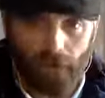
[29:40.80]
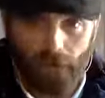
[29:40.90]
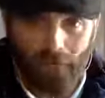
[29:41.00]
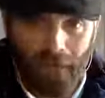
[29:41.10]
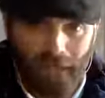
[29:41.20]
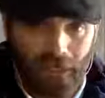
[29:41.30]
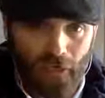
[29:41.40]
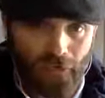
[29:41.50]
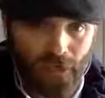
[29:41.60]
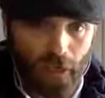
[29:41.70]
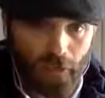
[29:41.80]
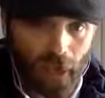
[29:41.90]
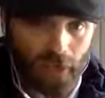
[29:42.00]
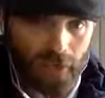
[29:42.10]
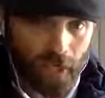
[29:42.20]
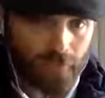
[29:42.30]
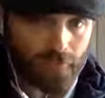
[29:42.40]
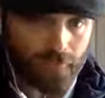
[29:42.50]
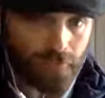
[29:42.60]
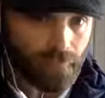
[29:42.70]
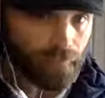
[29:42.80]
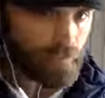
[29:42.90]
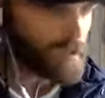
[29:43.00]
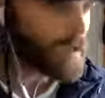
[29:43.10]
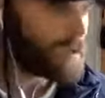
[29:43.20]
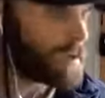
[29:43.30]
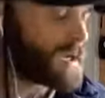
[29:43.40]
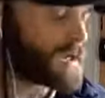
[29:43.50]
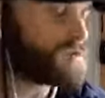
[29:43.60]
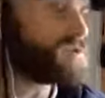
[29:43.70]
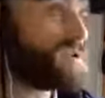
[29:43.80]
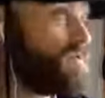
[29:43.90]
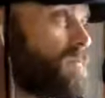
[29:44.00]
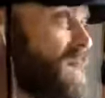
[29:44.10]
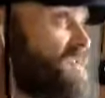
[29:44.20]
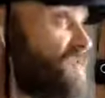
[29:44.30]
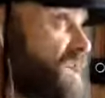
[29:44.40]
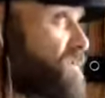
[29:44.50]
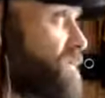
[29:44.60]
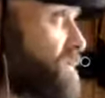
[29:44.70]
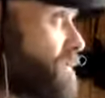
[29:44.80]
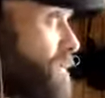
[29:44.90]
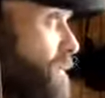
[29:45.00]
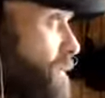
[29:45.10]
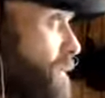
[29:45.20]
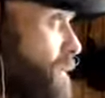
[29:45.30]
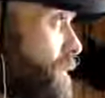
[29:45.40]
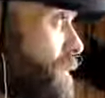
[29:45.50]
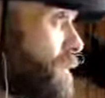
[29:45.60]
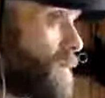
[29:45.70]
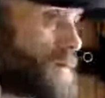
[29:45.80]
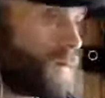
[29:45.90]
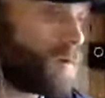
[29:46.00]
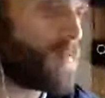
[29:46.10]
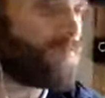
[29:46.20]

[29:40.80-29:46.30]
You're making it up as you go along now. And it doesn't even make sense. You're